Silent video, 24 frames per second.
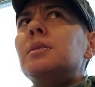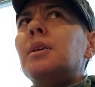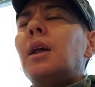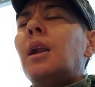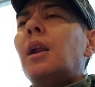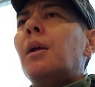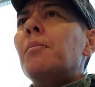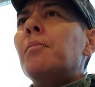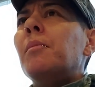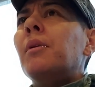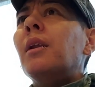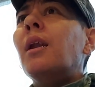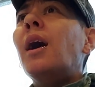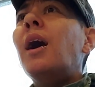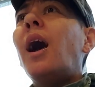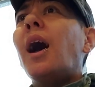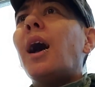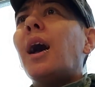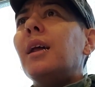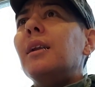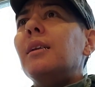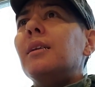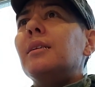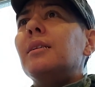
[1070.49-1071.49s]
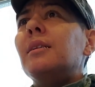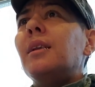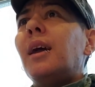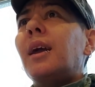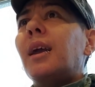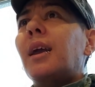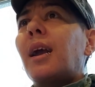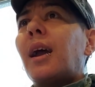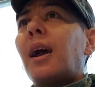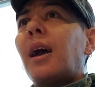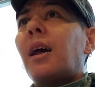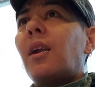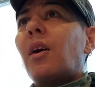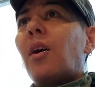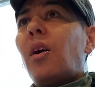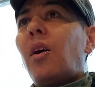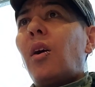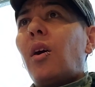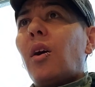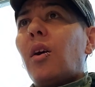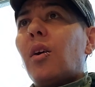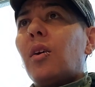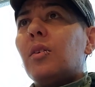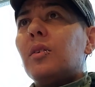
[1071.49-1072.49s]
and I'm not, like, at
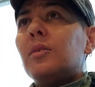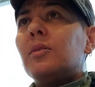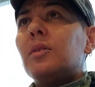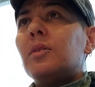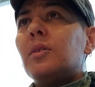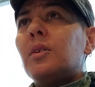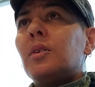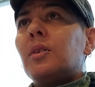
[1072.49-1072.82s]
all.